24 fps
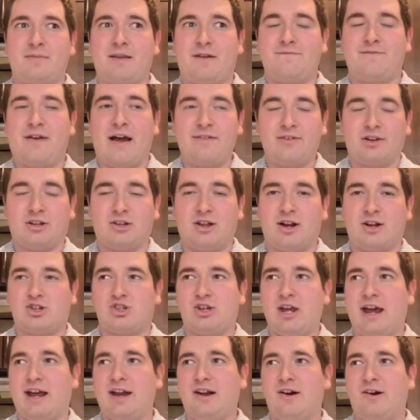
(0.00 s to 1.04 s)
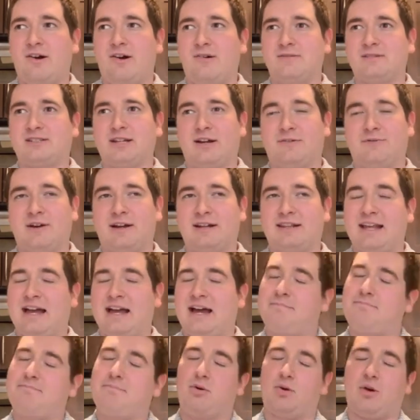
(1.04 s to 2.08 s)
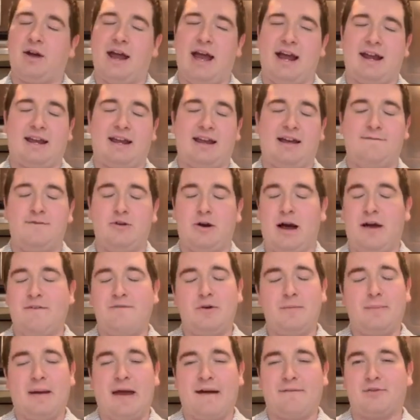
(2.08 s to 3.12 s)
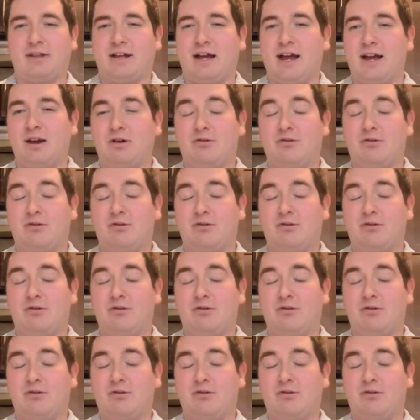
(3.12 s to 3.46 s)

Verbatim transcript: five o'clock shadow, stuff like that. Poor Hackett. I feel I feel bad for the guy.